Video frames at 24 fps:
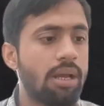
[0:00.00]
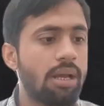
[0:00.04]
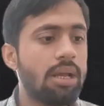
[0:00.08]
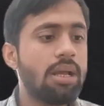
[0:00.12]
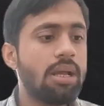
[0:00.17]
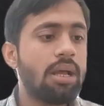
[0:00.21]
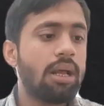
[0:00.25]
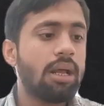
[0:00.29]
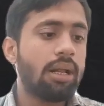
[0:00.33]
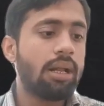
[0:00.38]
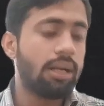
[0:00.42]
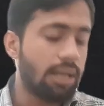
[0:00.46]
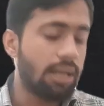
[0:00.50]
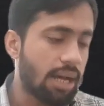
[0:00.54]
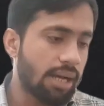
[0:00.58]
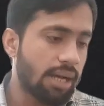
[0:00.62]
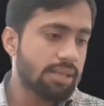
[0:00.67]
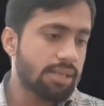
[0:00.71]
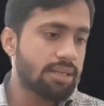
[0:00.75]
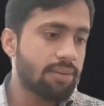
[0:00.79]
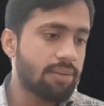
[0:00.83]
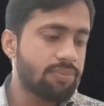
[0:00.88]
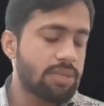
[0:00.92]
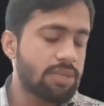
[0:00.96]

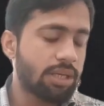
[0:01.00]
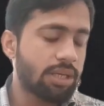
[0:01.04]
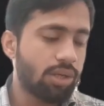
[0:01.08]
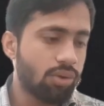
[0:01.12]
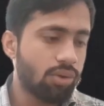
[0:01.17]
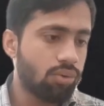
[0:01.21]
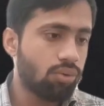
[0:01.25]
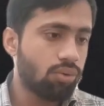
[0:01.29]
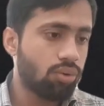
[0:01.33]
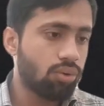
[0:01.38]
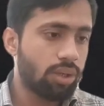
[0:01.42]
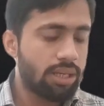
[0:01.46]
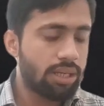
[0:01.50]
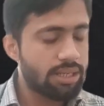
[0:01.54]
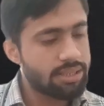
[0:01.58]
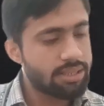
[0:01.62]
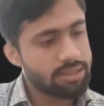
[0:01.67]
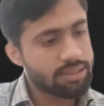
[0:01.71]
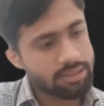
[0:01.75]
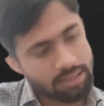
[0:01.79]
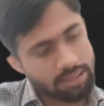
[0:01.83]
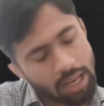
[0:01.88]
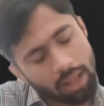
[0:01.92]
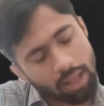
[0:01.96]
Last MCQ
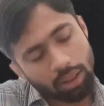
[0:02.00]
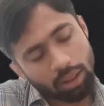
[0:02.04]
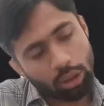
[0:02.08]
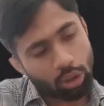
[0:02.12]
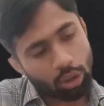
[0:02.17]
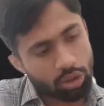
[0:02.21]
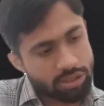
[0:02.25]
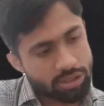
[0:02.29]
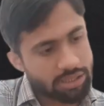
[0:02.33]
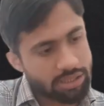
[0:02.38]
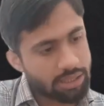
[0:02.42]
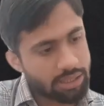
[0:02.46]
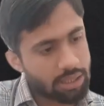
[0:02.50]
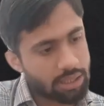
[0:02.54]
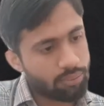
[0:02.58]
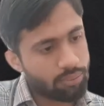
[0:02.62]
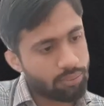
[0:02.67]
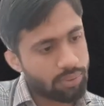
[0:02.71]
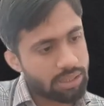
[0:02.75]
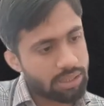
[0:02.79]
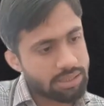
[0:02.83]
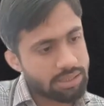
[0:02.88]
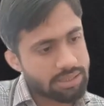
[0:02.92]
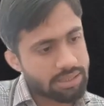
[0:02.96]
is a logical
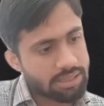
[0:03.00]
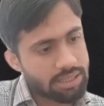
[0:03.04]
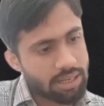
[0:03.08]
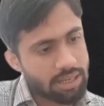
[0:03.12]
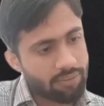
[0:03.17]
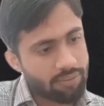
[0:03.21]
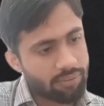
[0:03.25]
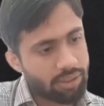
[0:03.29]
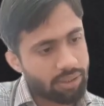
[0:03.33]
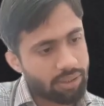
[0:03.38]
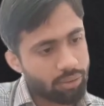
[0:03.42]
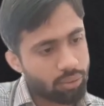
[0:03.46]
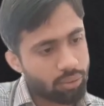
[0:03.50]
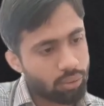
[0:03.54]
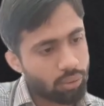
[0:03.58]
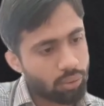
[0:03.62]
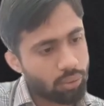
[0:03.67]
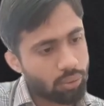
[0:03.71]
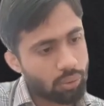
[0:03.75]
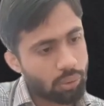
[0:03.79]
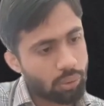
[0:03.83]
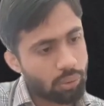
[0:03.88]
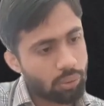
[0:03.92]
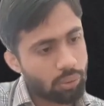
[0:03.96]
one. 7
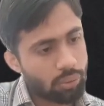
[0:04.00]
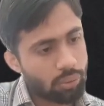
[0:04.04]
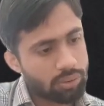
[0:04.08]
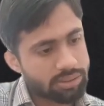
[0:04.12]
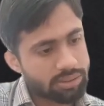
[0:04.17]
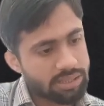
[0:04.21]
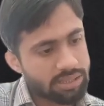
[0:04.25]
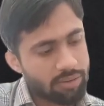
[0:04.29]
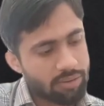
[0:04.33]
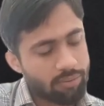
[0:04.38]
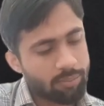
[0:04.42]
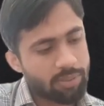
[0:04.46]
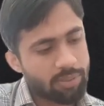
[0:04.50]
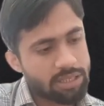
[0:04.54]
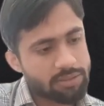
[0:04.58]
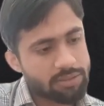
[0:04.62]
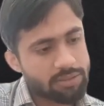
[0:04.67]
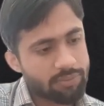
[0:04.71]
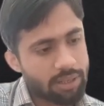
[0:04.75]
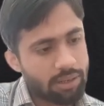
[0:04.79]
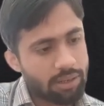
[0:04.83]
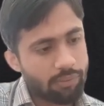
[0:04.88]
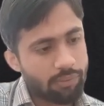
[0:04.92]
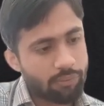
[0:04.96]
plus
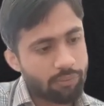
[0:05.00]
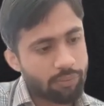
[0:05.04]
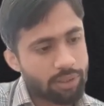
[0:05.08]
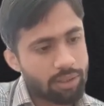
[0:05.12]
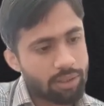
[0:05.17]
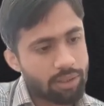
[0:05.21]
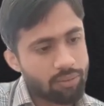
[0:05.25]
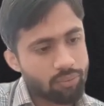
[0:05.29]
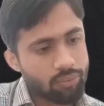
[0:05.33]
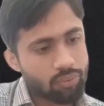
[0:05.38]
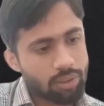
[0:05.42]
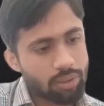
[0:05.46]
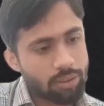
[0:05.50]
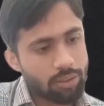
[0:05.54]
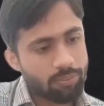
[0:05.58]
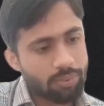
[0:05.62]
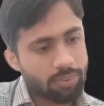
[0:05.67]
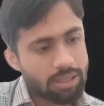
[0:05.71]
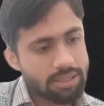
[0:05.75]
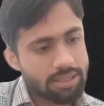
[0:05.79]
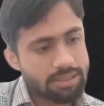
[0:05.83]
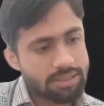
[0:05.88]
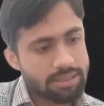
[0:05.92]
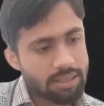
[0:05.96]
5 12, 12
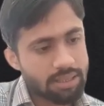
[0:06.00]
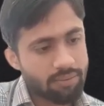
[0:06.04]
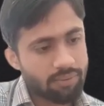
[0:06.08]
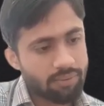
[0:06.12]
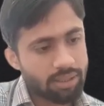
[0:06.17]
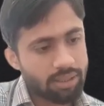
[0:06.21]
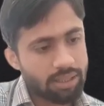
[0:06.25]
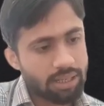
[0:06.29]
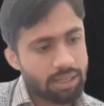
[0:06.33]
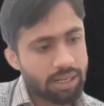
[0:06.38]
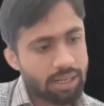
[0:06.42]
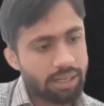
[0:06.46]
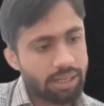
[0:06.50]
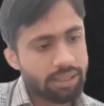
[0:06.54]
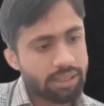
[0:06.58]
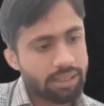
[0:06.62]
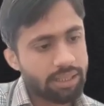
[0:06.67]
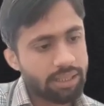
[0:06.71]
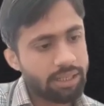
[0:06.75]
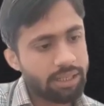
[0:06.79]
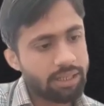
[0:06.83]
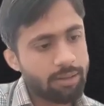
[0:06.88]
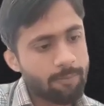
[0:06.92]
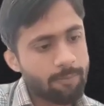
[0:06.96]
plus 7
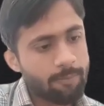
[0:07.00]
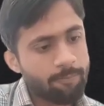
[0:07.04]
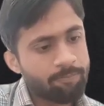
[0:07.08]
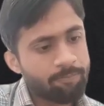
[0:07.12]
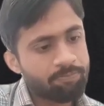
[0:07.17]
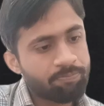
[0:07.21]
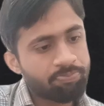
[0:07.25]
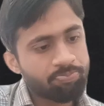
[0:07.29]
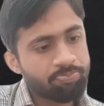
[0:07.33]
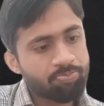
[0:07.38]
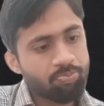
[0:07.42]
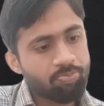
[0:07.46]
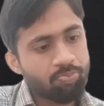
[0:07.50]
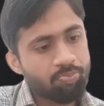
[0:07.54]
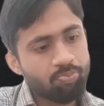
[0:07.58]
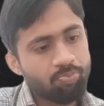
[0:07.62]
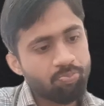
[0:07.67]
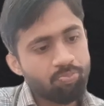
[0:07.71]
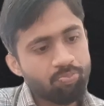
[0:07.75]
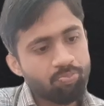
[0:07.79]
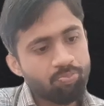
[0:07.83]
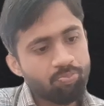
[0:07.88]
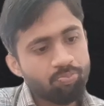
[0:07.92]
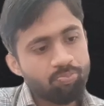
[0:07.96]
19,
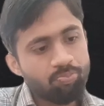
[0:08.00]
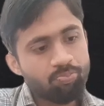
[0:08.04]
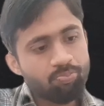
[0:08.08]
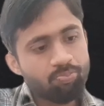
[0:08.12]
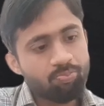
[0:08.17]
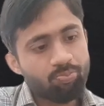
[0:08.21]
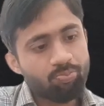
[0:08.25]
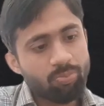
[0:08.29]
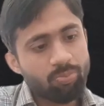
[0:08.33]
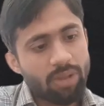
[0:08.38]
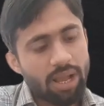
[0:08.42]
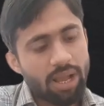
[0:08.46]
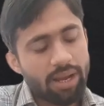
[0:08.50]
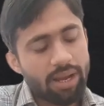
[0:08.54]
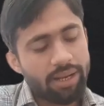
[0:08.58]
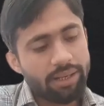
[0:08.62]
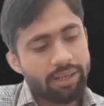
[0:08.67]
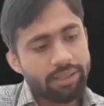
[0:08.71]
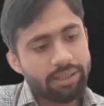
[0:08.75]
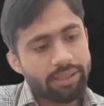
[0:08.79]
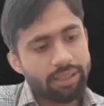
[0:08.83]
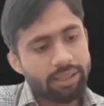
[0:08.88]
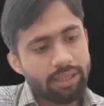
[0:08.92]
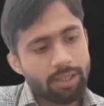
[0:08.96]

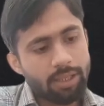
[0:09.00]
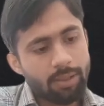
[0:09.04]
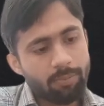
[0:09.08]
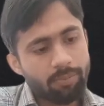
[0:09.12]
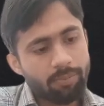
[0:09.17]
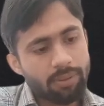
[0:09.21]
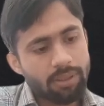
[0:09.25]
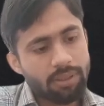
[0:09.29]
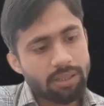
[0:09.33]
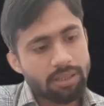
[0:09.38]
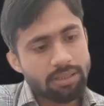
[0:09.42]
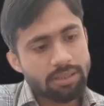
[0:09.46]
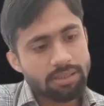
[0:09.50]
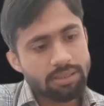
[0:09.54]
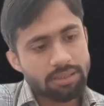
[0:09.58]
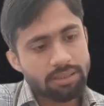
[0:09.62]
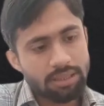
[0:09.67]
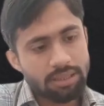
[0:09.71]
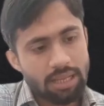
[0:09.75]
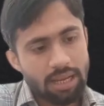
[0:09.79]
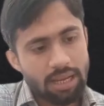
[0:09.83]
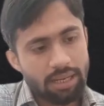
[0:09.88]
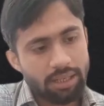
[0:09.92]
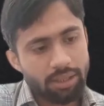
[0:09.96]
19 plus
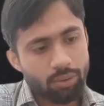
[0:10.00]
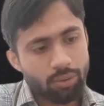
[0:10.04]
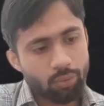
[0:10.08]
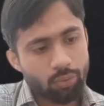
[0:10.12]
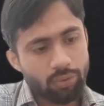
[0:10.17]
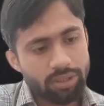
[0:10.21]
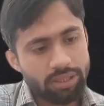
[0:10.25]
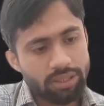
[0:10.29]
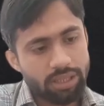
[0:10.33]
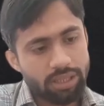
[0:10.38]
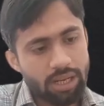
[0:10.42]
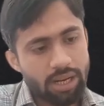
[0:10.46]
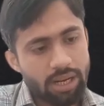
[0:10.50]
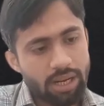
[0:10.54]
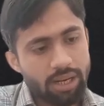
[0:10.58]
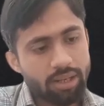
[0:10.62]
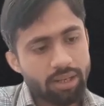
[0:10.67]
9 28.